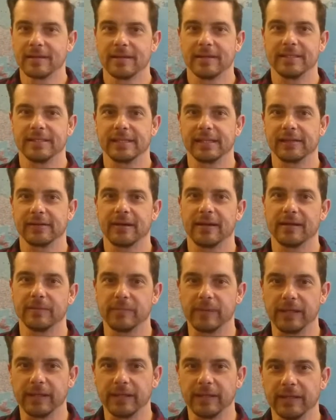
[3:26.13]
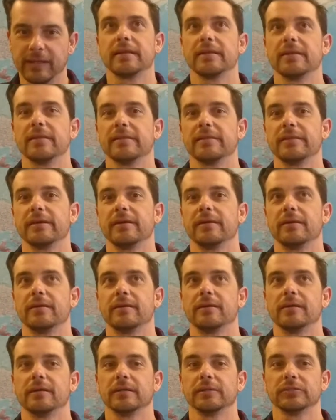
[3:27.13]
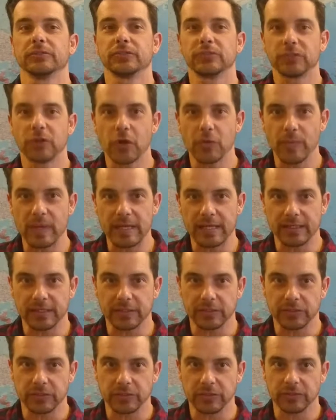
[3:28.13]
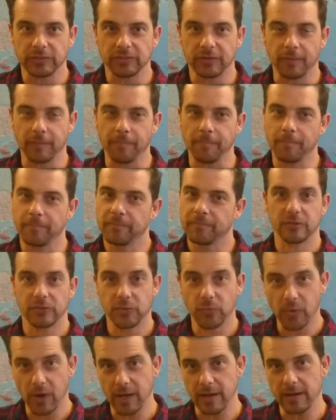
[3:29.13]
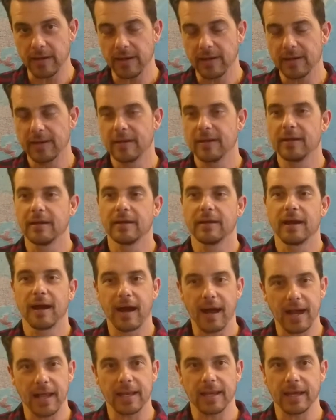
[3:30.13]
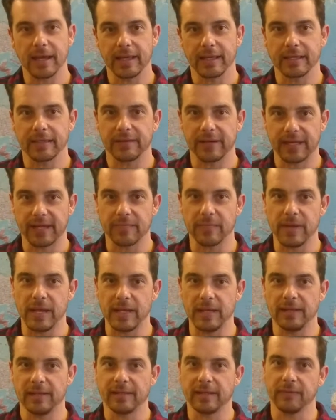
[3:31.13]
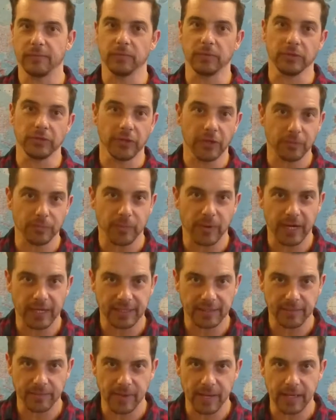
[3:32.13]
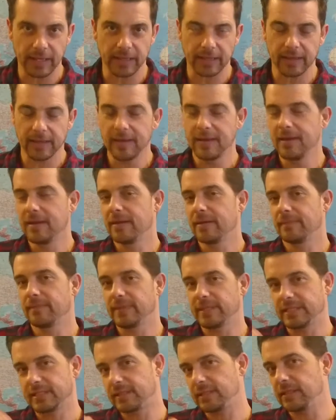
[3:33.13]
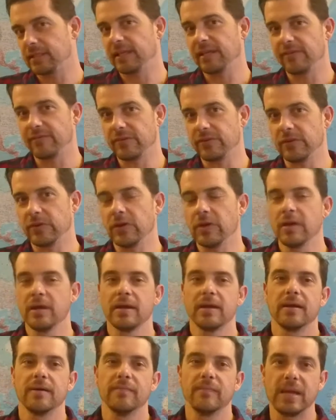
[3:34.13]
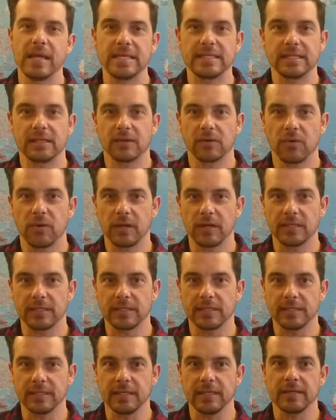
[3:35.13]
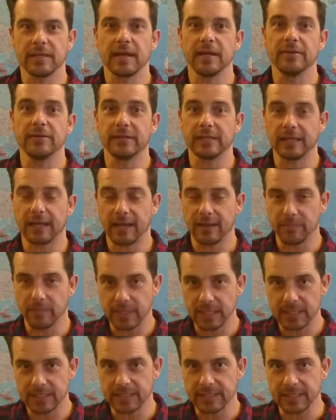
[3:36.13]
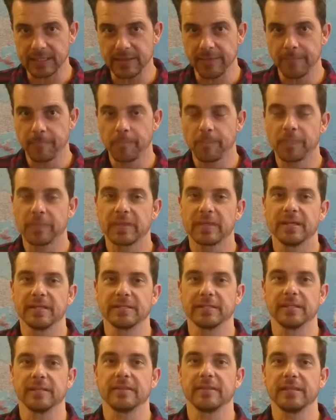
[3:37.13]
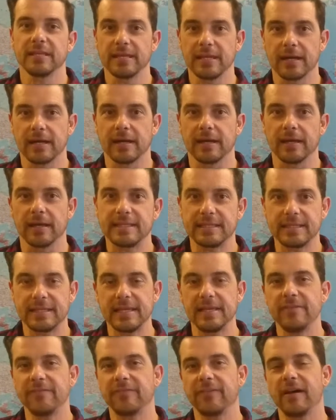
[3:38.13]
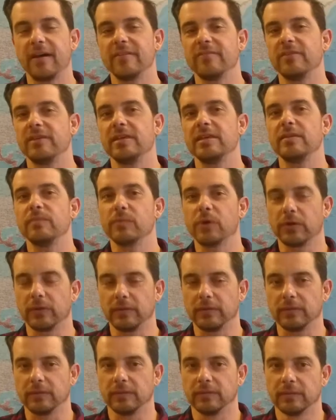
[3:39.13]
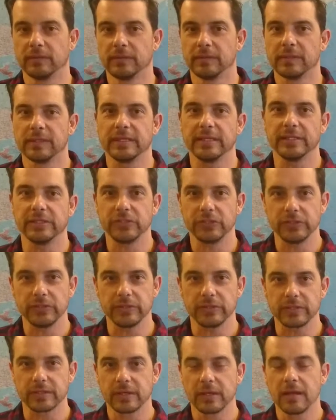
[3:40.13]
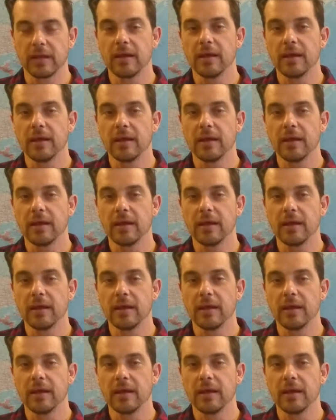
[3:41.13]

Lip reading: It's incredible. There are so many to choose from. The one I like and recommend that will not break the bank, but still give you amazing quality and reliability is the Thieye T5E model. It shoots